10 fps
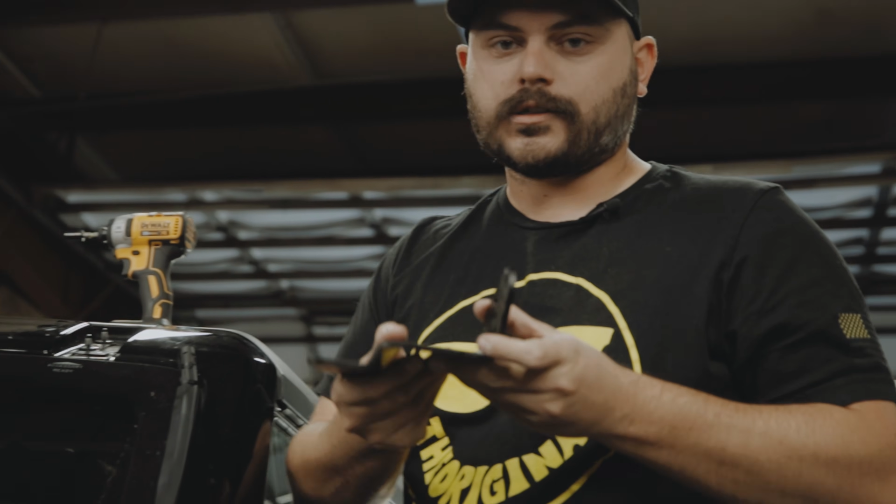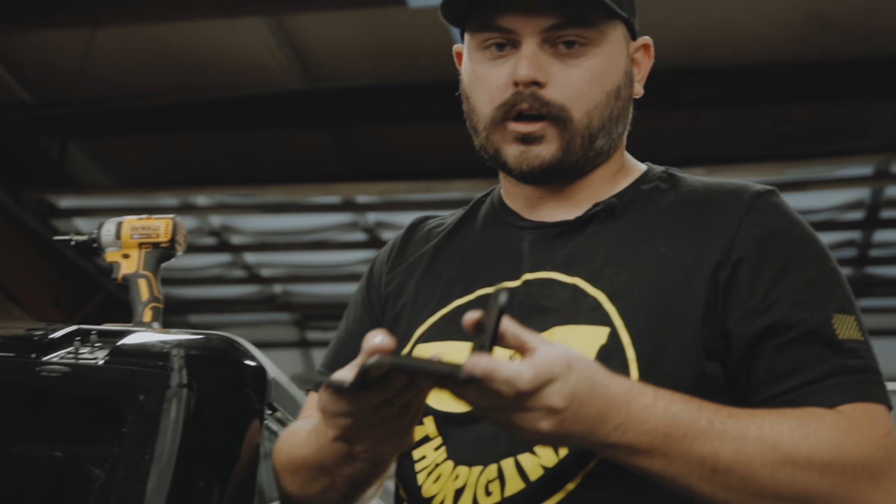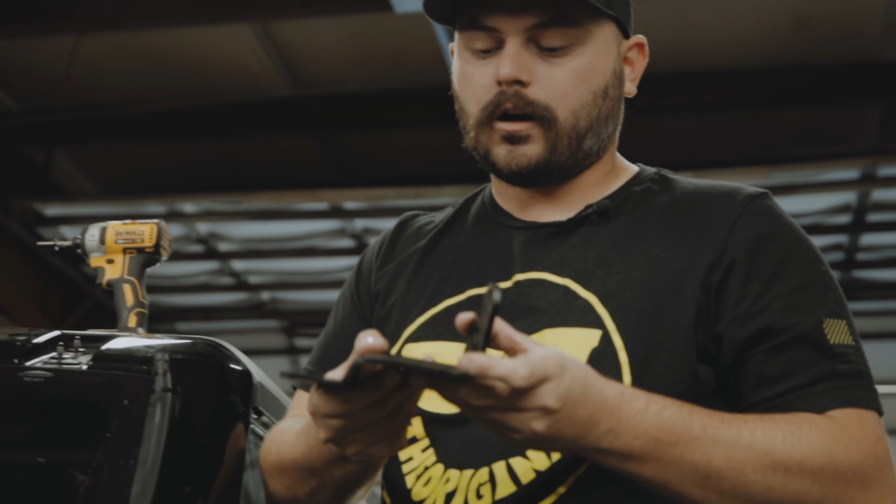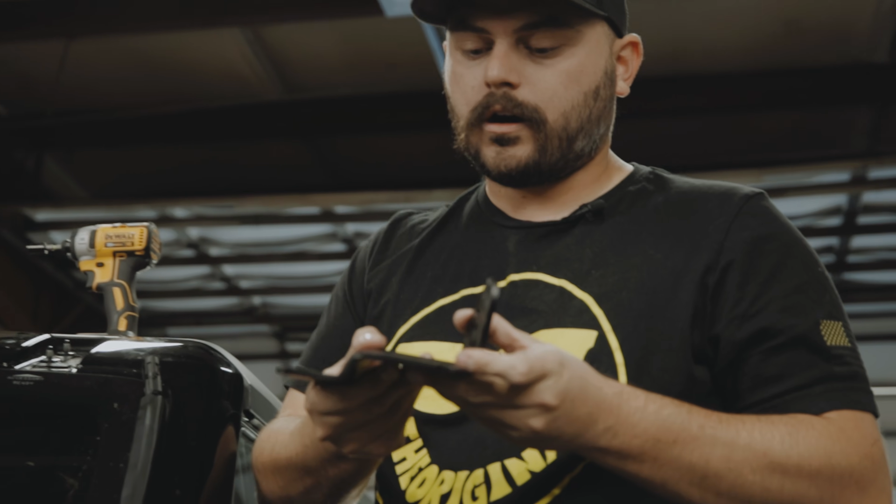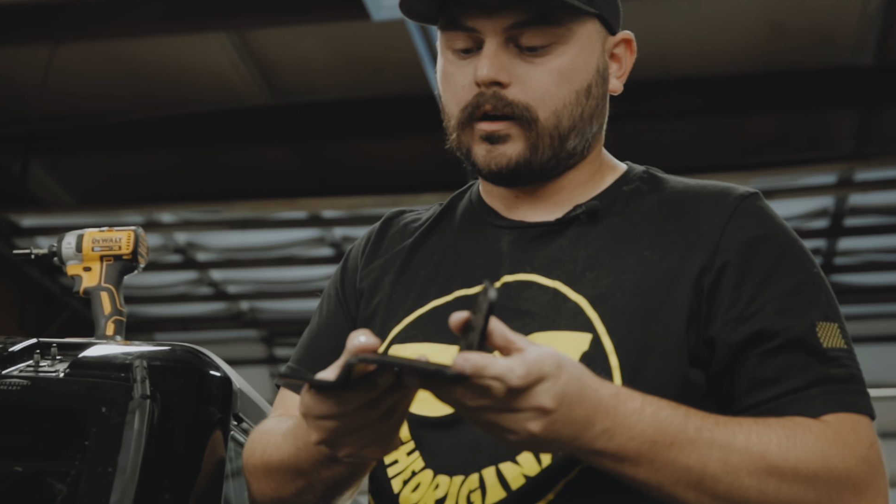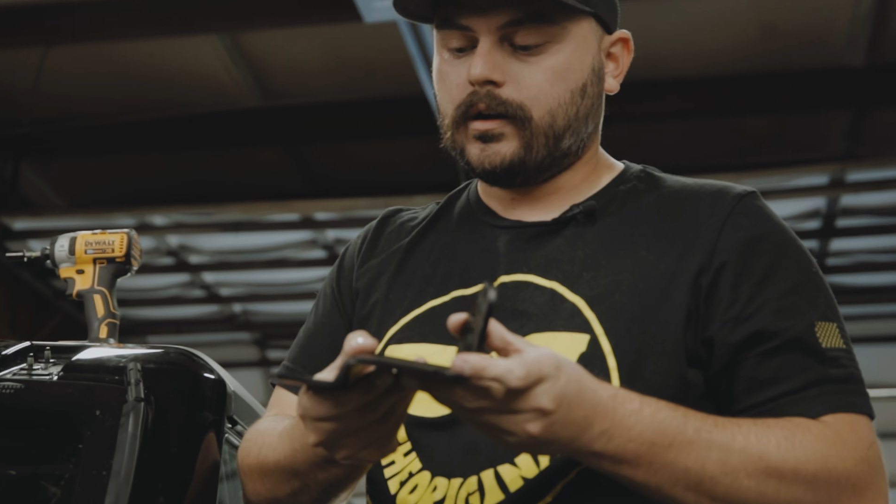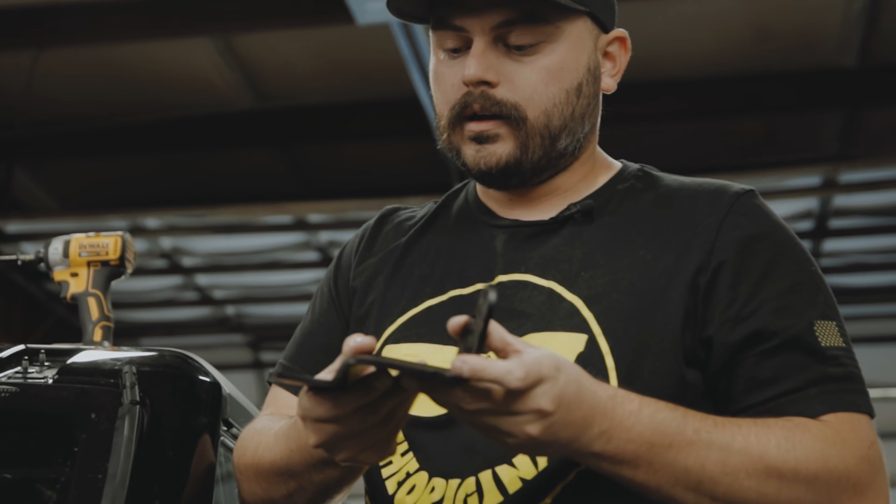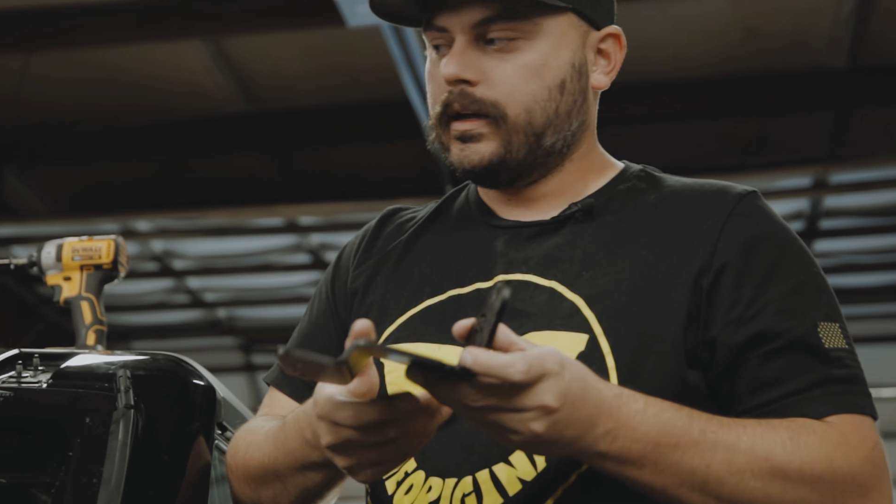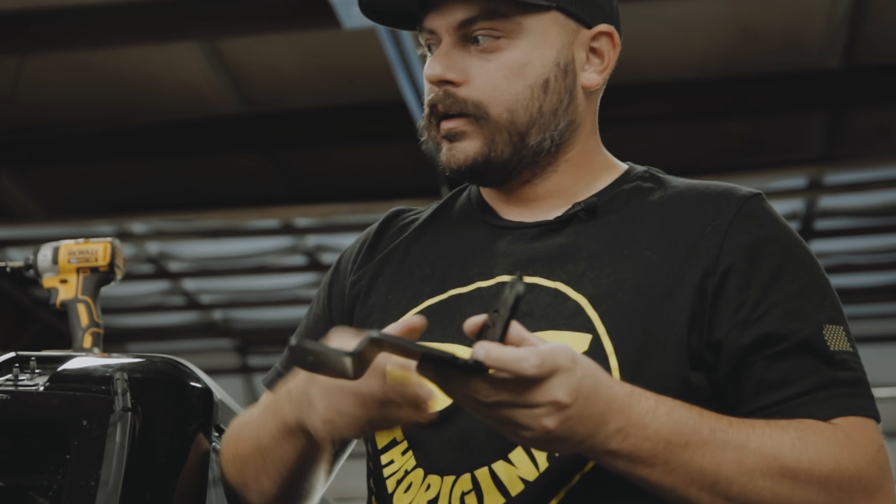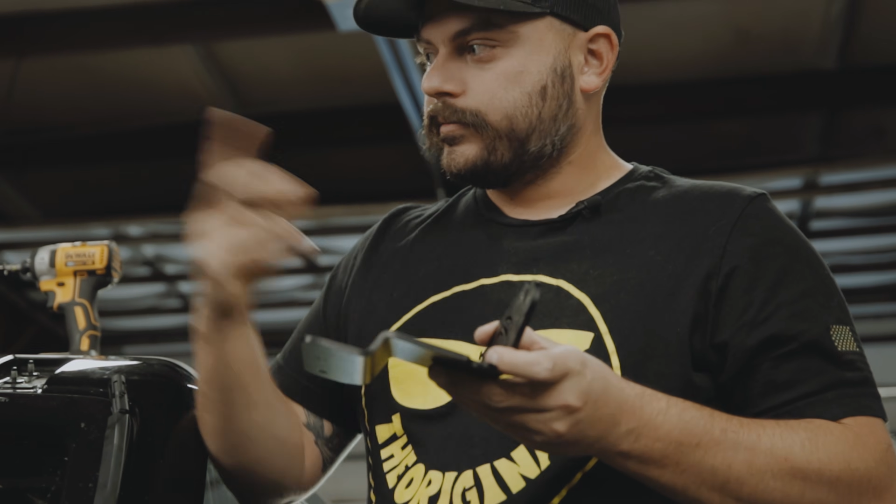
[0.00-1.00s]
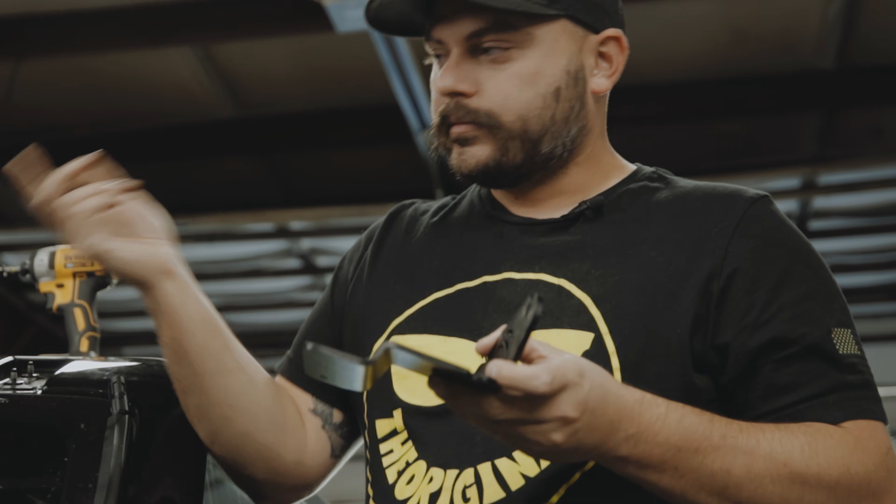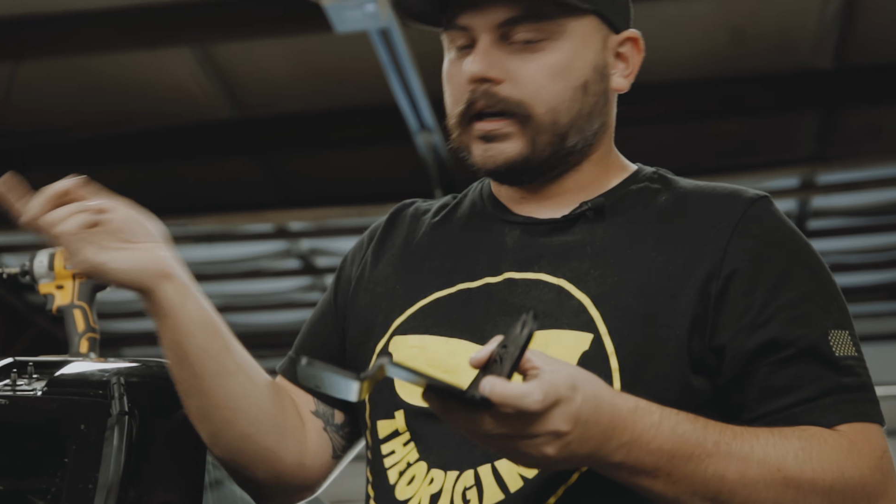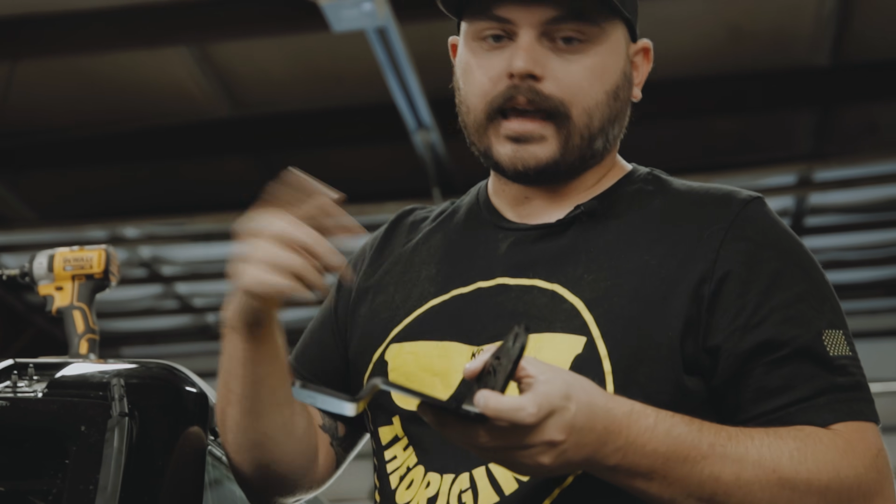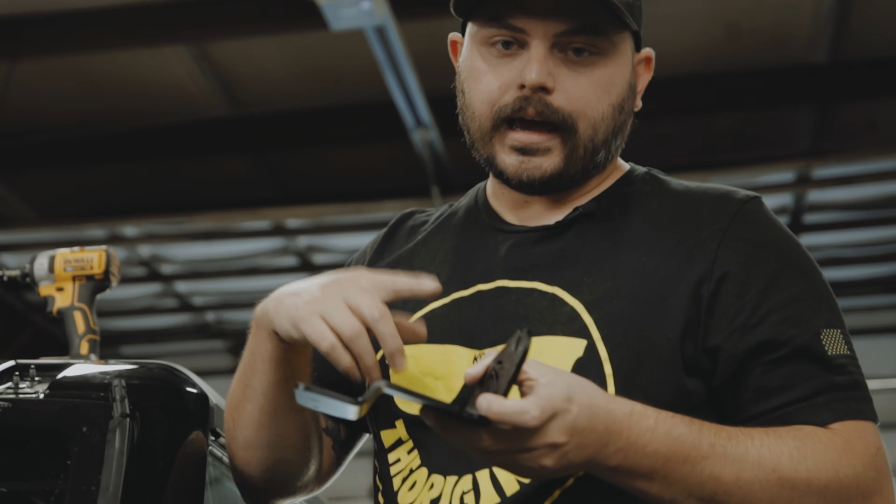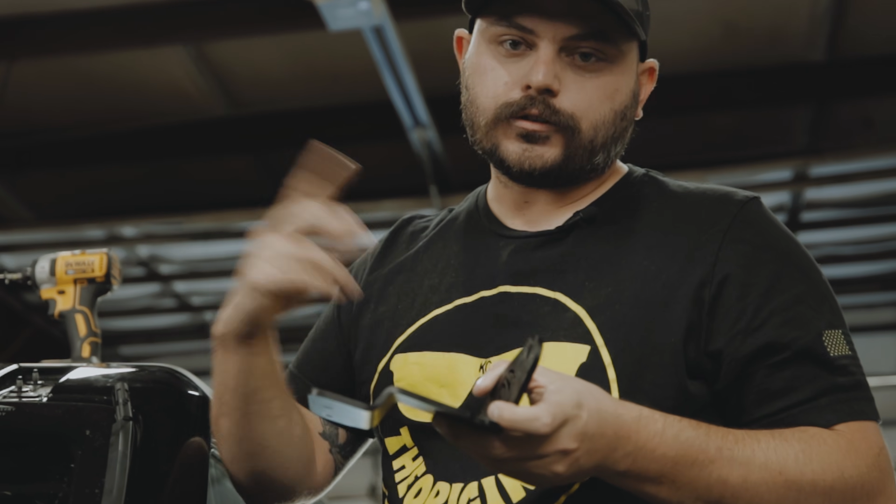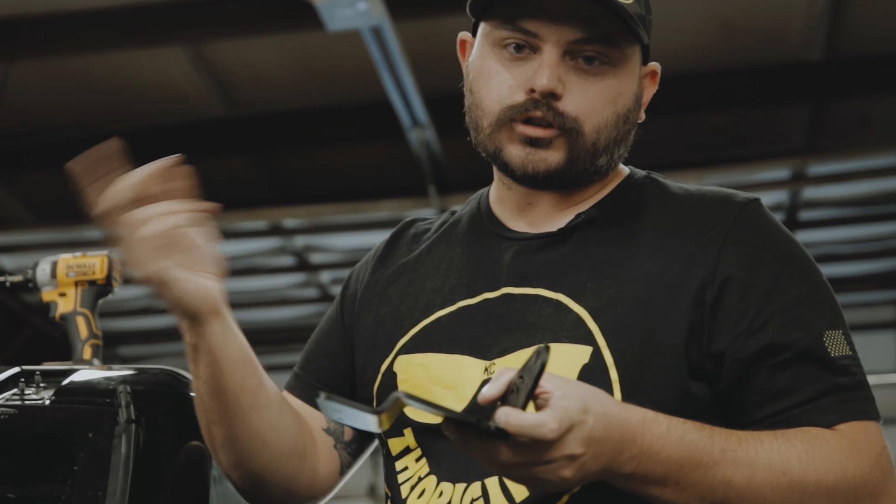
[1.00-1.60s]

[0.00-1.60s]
are, again,